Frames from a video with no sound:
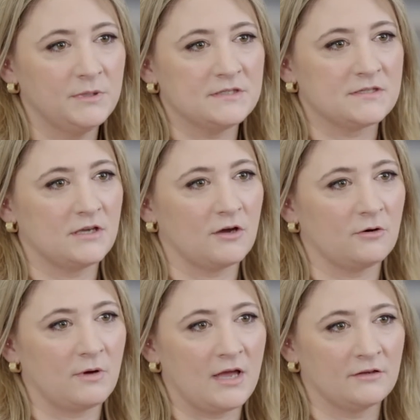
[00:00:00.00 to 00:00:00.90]

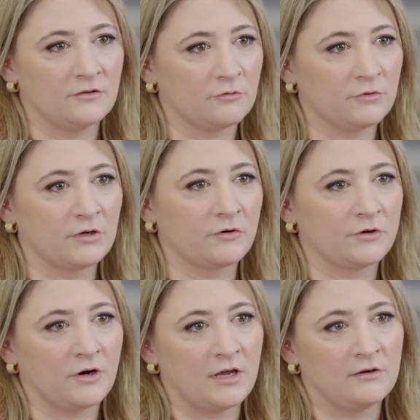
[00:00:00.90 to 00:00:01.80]
BCO and
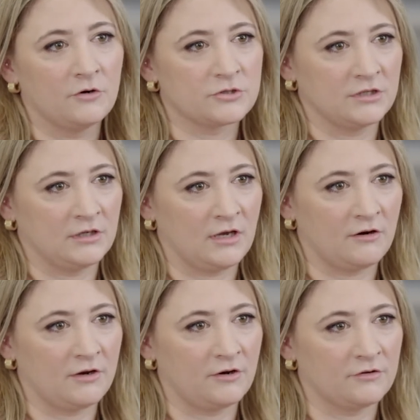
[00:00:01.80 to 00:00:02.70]
railroader and ocean
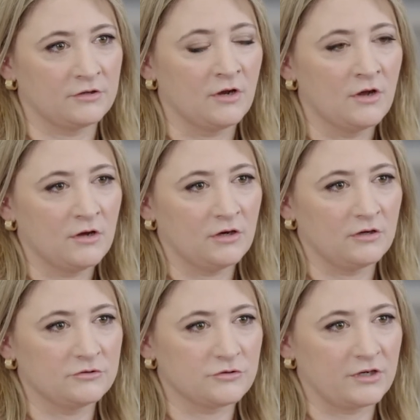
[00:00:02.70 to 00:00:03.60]
carrier
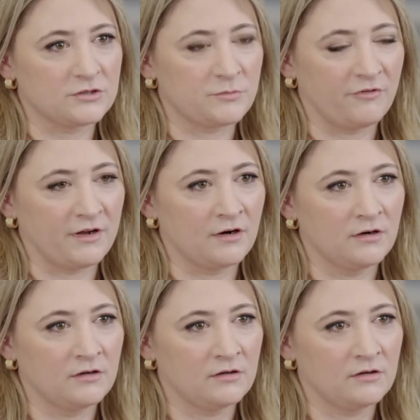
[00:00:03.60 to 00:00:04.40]
and drayage provider?